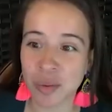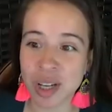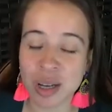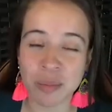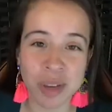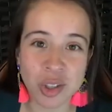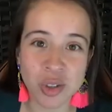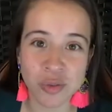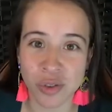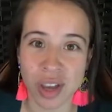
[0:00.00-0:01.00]
want to commend you
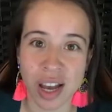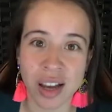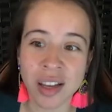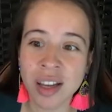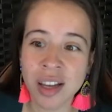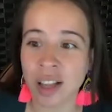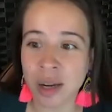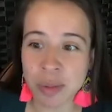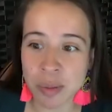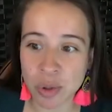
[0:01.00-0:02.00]
for that. A lot
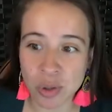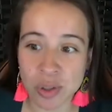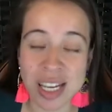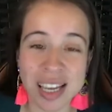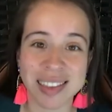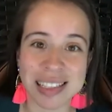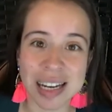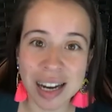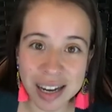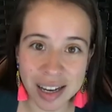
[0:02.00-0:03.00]
of people don't take the
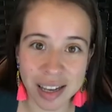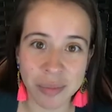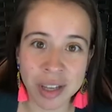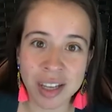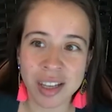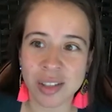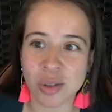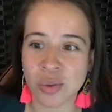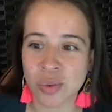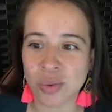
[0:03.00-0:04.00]
time
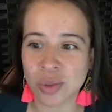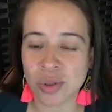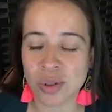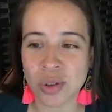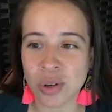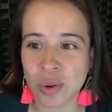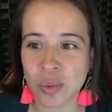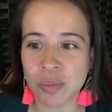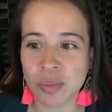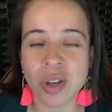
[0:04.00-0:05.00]
to
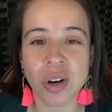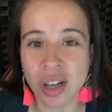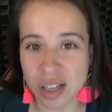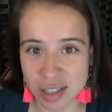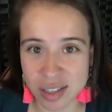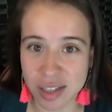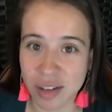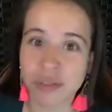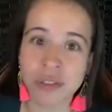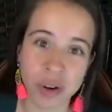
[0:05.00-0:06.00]
be honest and
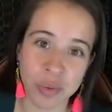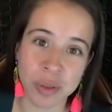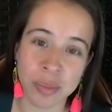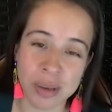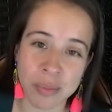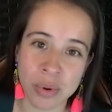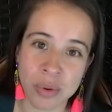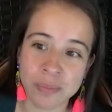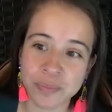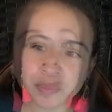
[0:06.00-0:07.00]
upfront with
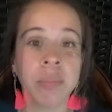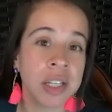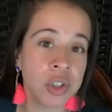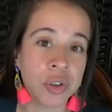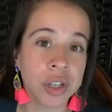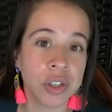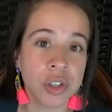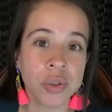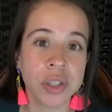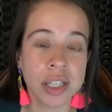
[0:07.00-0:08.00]
people. And then mentoring
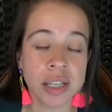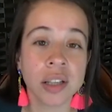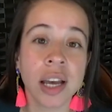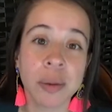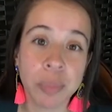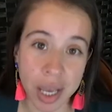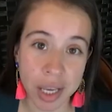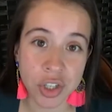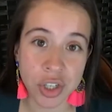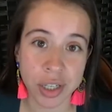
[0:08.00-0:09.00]
too, it takes a lot of
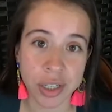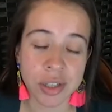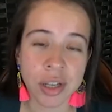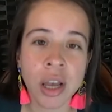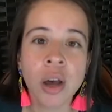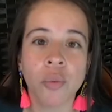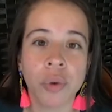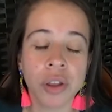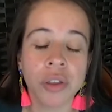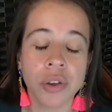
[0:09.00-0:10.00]
patience
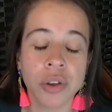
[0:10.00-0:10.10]
with